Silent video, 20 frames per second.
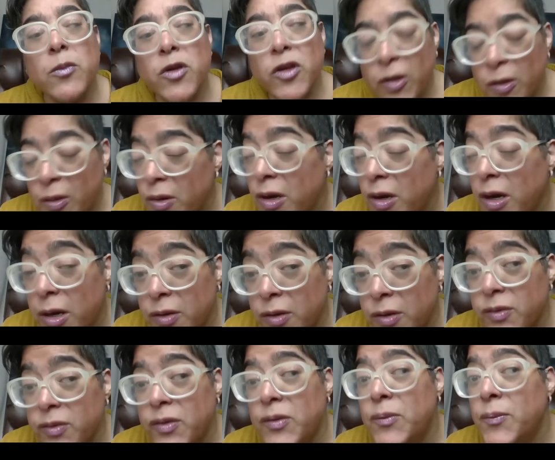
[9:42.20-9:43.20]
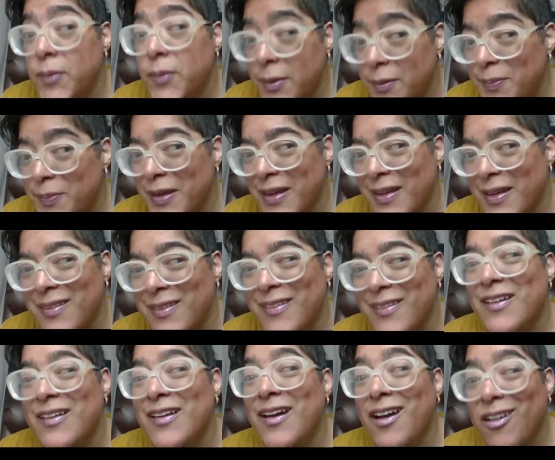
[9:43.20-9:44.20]
Your heart will
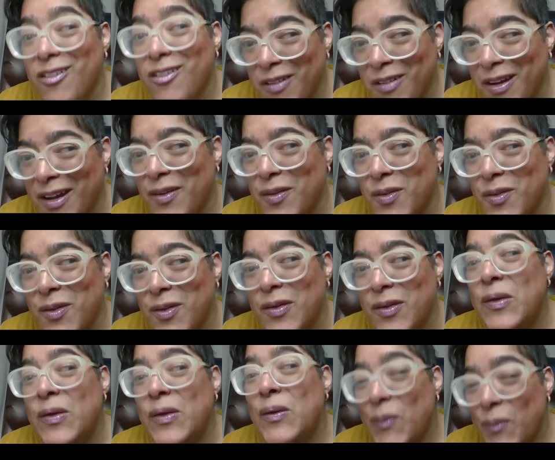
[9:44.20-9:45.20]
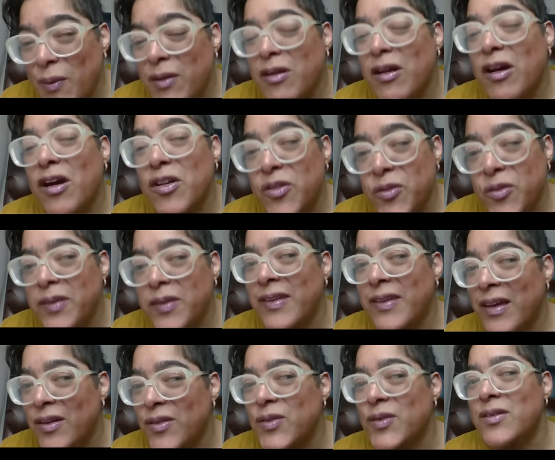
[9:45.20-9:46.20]
beat around
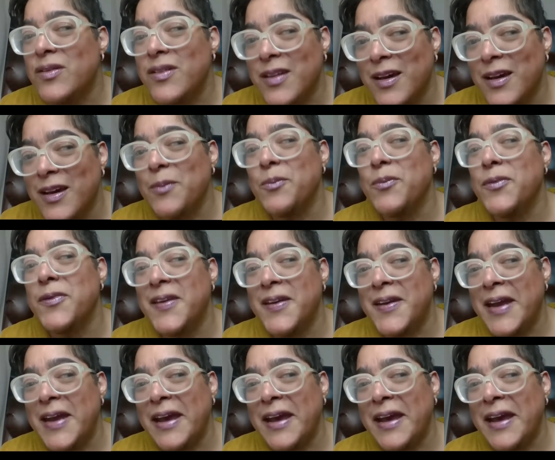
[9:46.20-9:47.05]
100,000 times a